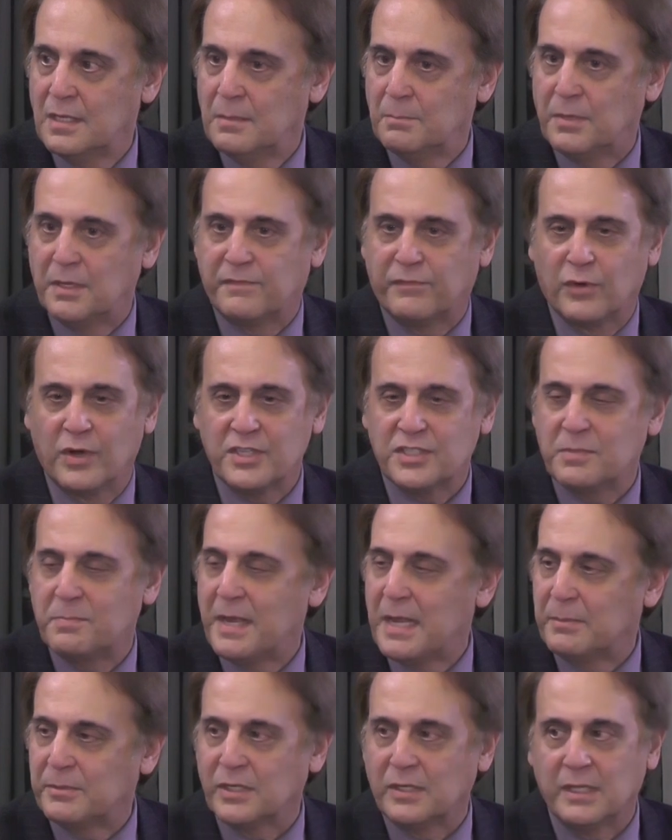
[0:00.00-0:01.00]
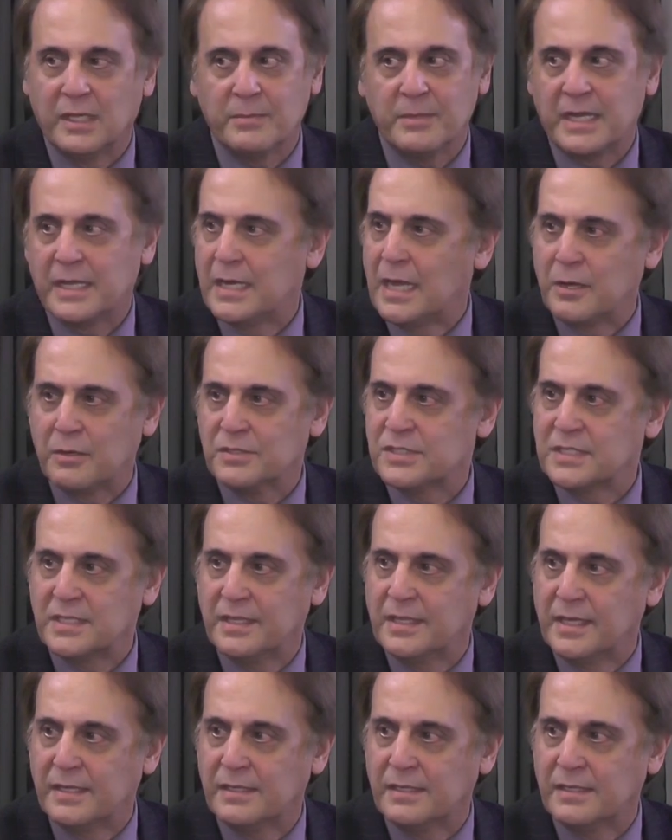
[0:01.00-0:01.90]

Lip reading: But for us to be able to eliminate, I don't see that